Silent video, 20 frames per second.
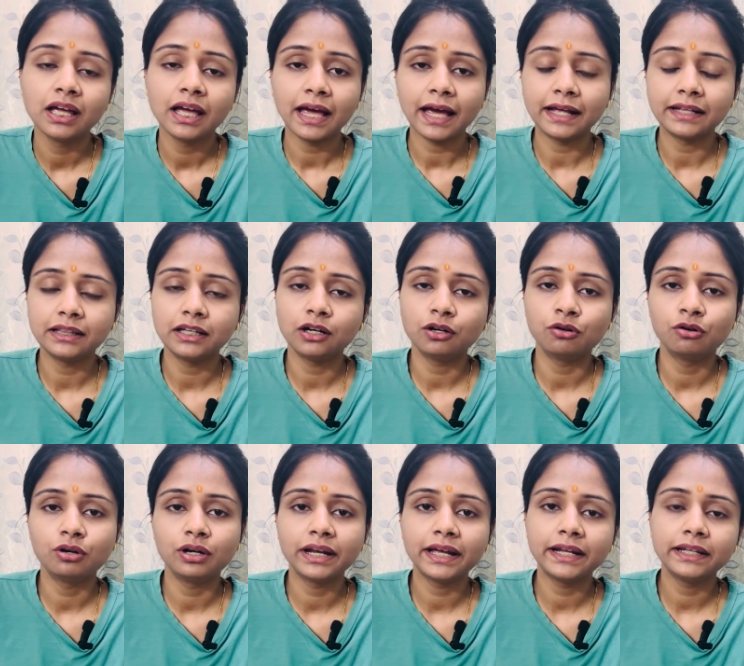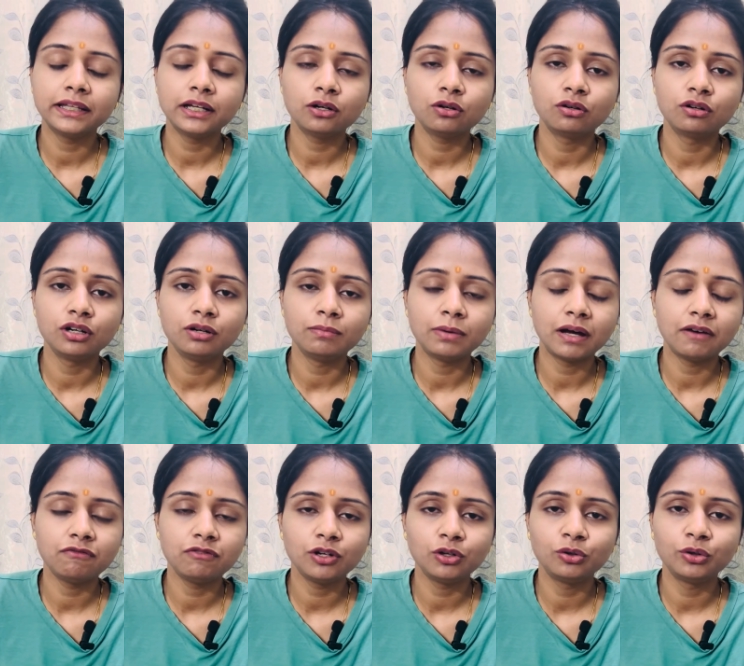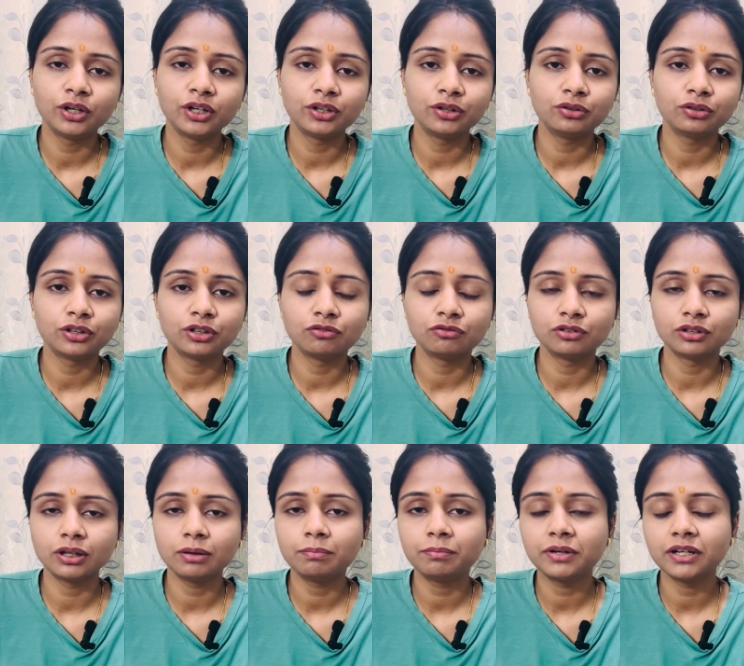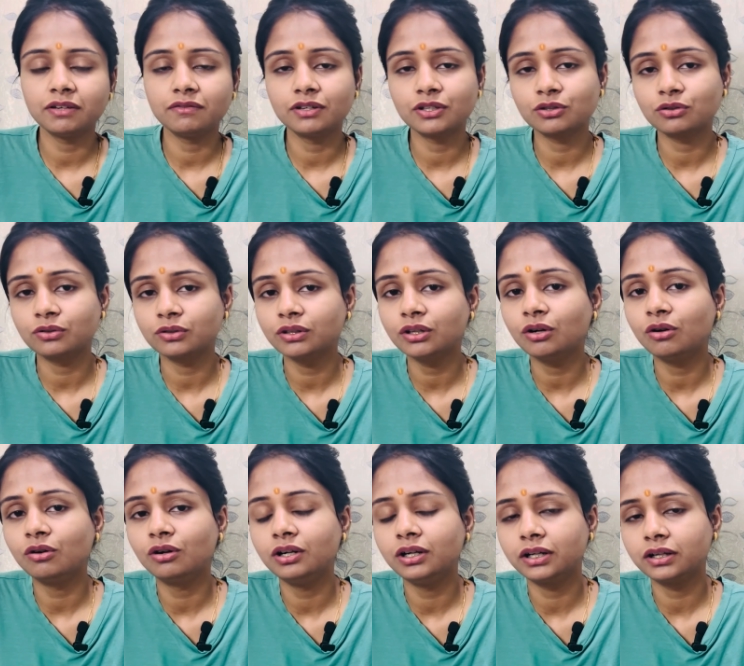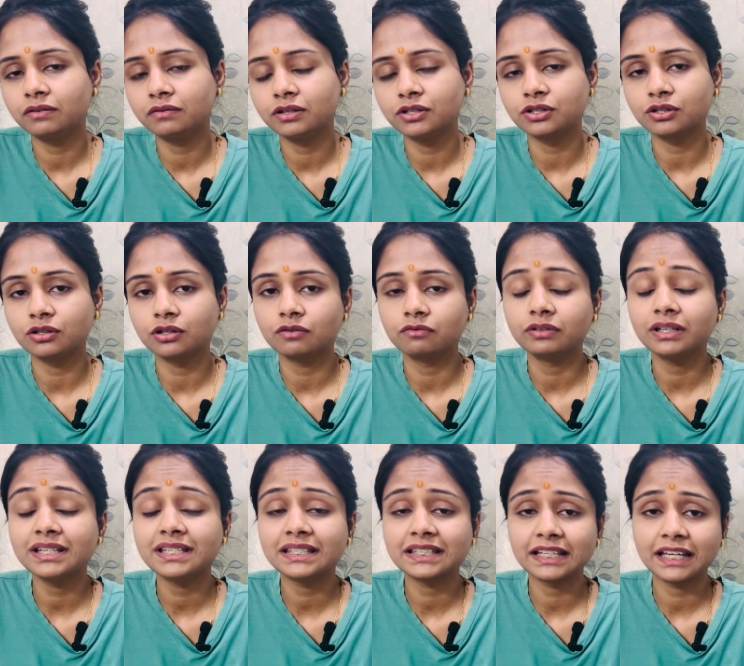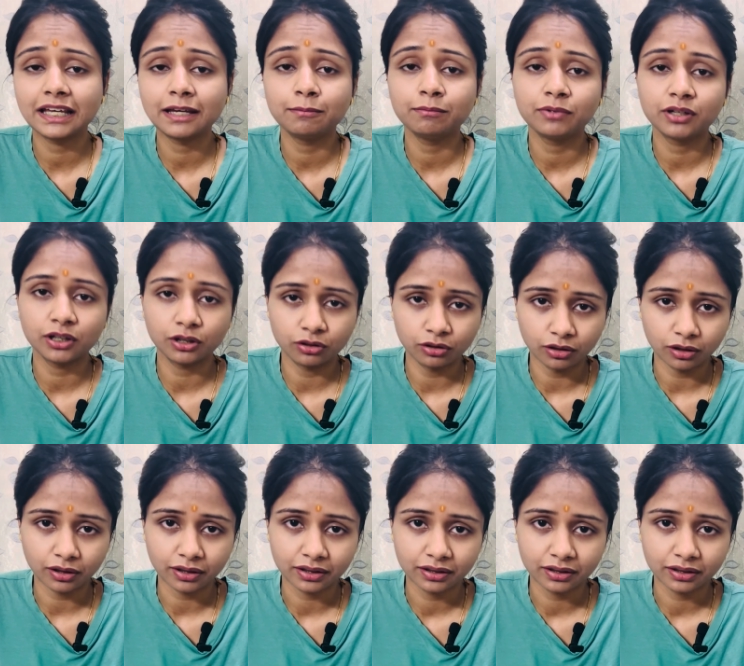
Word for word: and the old and the old map will going to give you the previous or the older version of the same record